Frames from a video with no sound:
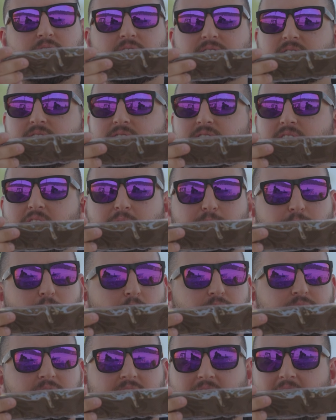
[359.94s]
this is the
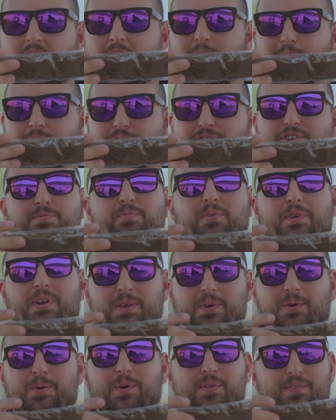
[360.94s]
multicam, which is pretty
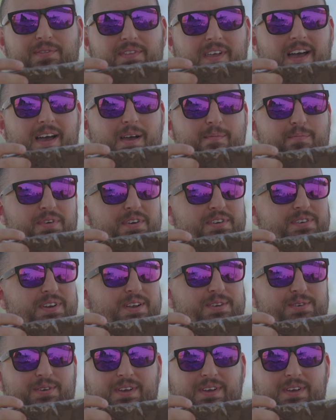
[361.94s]
cool. I appreciate